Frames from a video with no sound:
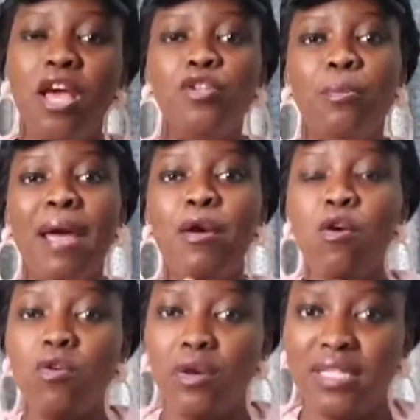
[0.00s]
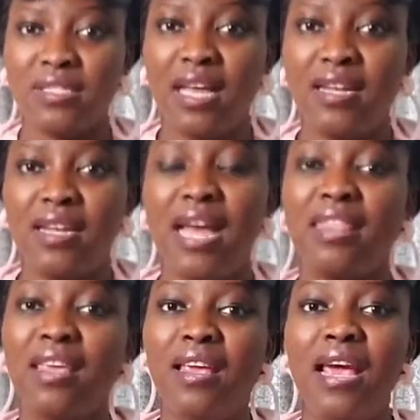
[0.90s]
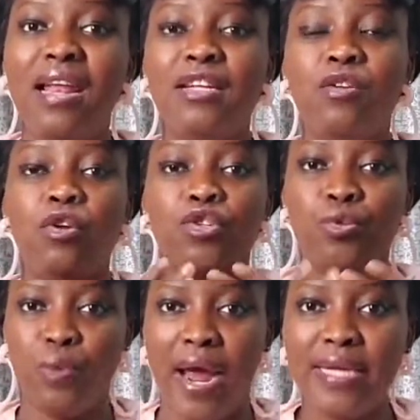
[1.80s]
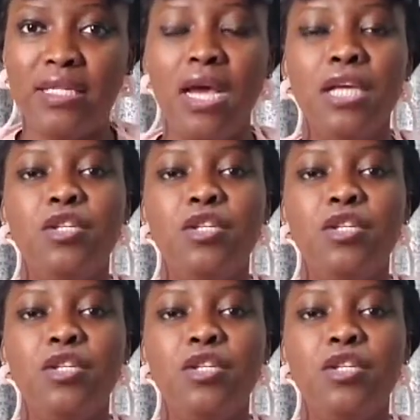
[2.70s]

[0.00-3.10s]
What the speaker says: To my own understanding, I think Ella did not do right.